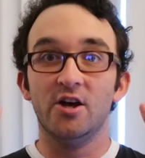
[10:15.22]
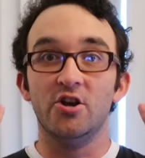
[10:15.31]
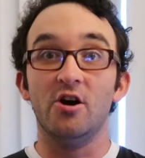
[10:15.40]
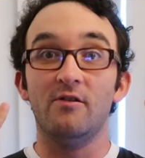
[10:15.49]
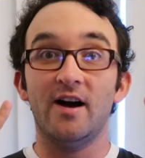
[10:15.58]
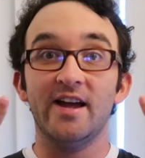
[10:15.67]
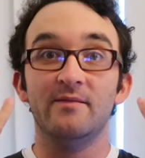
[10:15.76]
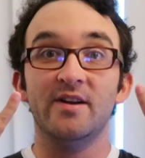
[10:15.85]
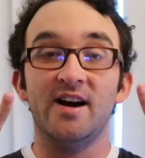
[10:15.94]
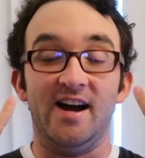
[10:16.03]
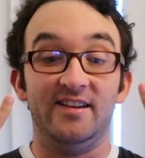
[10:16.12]
No, I am
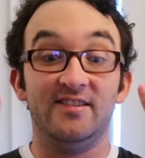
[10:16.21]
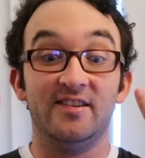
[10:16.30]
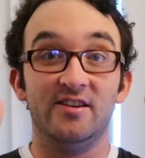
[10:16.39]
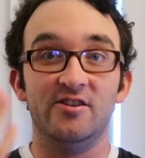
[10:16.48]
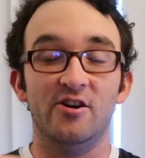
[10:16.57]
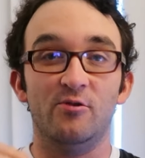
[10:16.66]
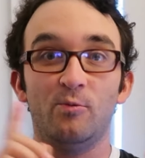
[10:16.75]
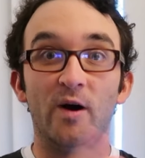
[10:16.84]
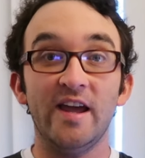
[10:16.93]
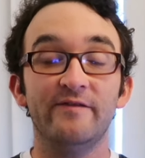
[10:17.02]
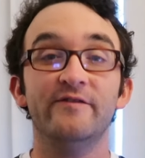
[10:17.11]
not. No
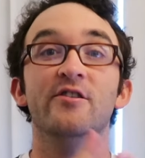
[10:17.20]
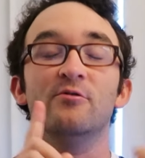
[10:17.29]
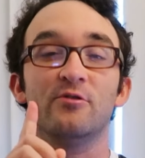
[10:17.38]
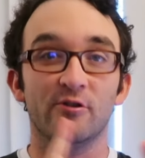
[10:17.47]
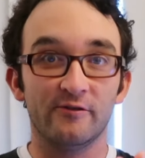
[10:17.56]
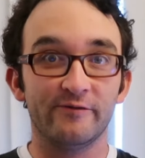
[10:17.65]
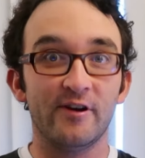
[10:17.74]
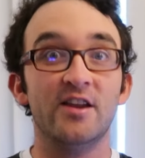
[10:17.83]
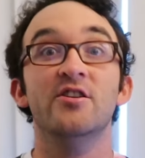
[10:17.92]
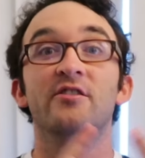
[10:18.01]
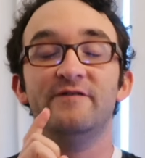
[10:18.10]
wife, no
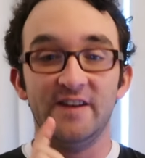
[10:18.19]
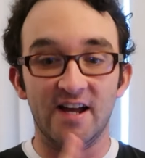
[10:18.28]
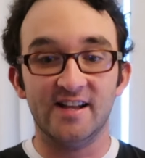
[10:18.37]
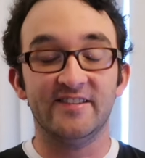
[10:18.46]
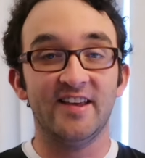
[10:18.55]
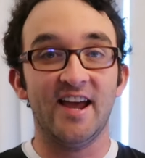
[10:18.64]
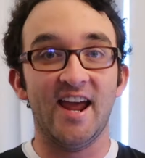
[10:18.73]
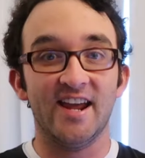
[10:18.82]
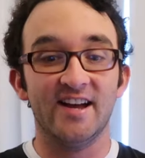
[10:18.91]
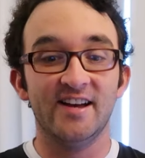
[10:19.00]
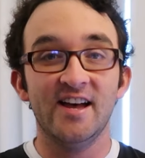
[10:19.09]
girlfriend, no
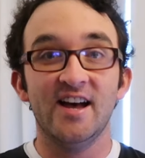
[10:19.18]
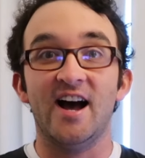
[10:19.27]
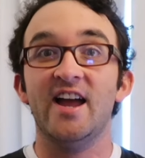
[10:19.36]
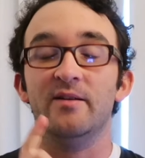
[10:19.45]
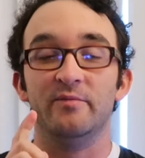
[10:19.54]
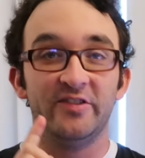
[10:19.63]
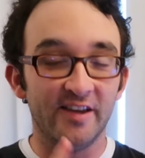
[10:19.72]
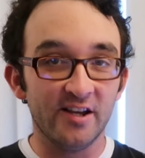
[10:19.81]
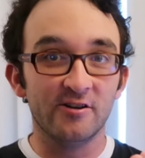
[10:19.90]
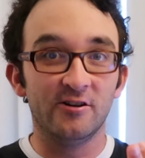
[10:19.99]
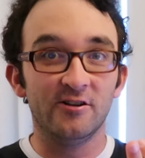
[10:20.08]
fiance. I am
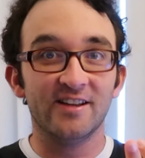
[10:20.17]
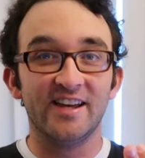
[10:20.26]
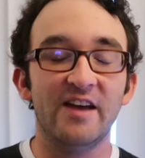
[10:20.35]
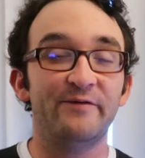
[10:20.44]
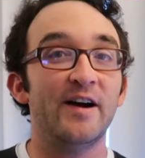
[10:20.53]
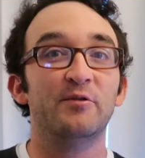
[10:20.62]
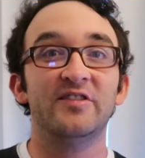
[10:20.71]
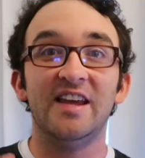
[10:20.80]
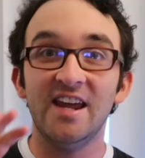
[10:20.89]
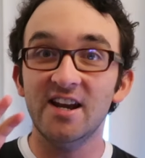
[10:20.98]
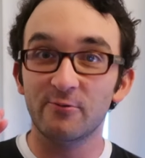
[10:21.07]
single. If I was
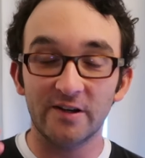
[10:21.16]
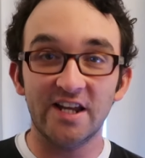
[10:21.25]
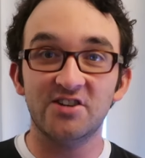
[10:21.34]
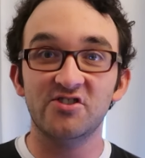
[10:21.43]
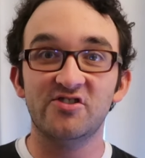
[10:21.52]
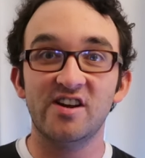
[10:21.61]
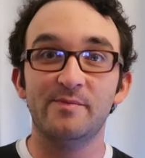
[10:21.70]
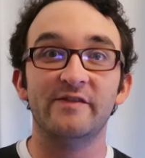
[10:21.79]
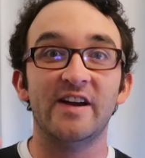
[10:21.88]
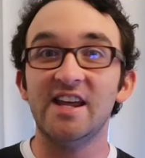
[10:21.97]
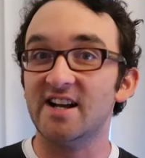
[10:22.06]
in a relationship
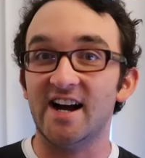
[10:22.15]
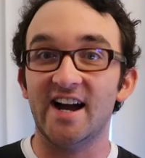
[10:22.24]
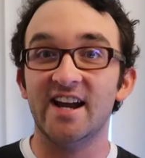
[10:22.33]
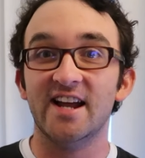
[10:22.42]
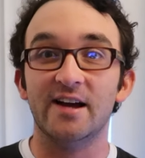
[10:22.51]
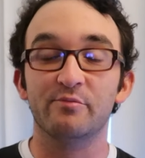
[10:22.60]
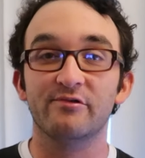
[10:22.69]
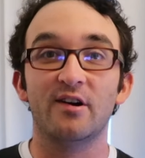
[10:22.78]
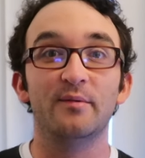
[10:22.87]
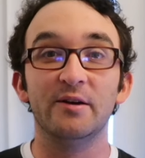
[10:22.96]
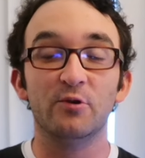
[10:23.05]
of any kind, I
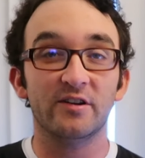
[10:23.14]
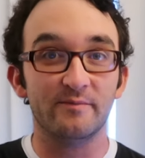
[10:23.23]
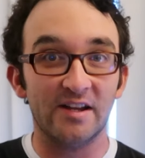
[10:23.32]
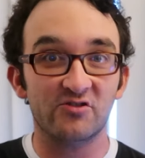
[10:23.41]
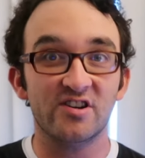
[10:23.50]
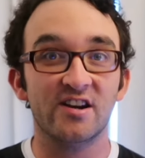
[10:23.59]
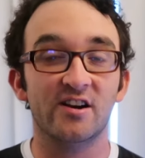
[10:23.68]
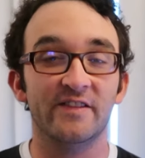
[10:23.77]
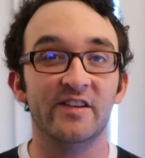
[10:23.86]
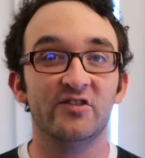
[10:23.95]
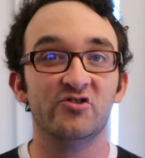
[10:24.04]
probably would have mentioned it
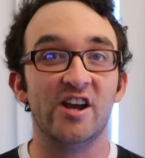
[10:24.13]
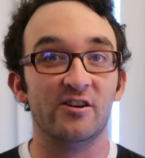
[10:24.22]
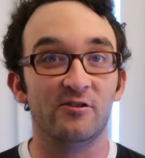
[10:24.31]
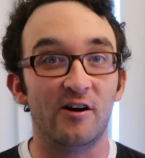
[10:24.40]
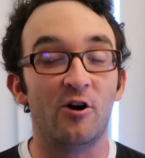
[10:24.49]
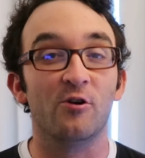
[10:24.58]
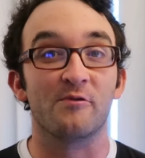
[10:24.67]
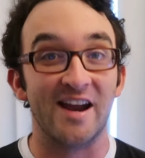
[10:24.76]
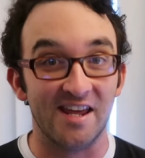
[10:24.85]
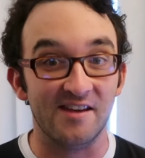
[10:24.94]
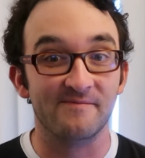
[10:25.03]
on this channel
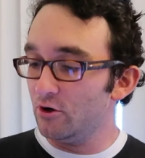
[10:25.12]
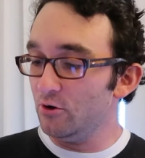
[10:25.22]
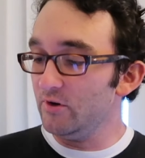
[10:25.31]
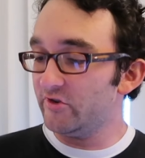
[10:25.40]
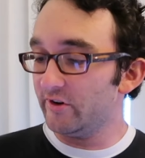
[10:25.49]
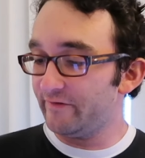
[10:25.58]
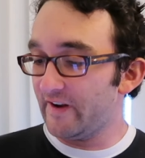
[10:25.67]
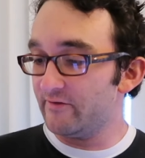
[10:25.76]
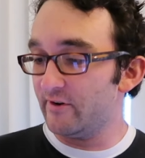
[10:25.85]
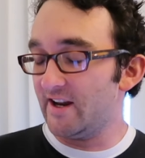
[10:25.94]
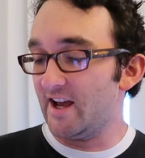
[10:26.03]
already. Who is your
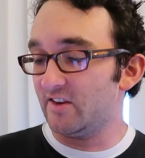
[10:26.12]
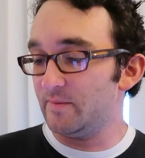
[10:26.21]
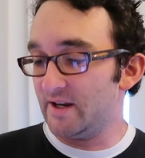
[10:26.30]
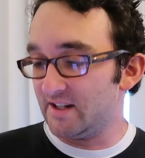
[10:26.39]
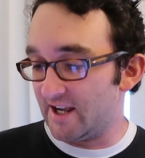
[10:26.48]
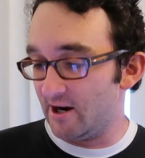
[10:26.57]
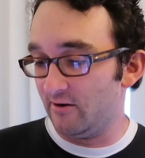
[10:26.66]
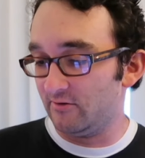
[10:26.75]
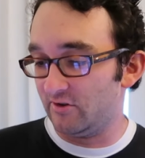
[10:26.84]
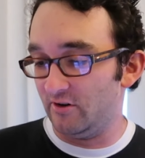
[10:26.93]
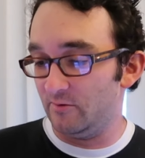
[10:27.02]
favorite X-Men
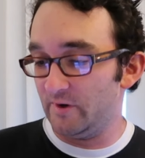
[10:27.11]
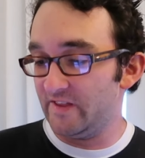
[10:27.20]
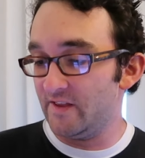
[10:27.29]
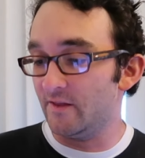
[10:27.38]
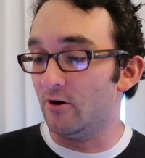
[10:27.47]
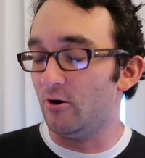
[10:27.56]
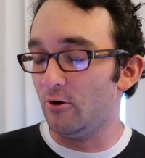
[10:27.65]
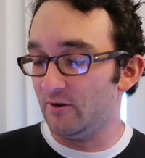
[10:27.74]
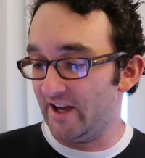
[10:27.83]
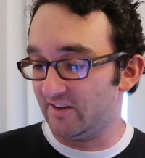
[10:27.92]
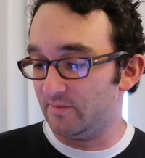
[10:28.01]
character within the
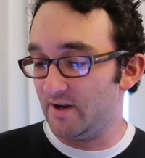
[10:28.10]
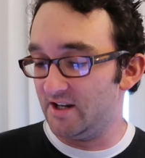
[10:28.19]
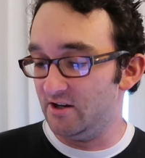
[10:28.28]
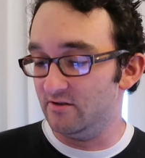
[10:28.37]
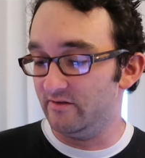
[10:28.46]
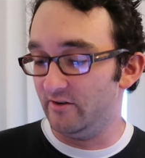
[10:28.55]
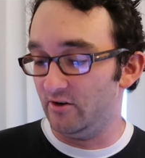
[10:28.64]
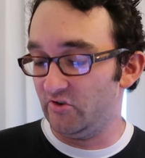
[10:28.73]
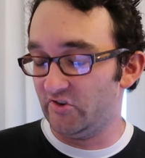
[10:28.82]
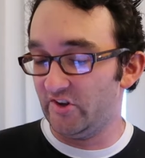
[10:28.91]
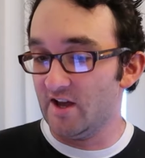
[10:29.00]
whole X-Men
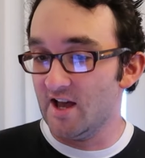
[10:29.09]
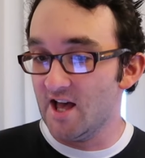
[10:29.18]
universe?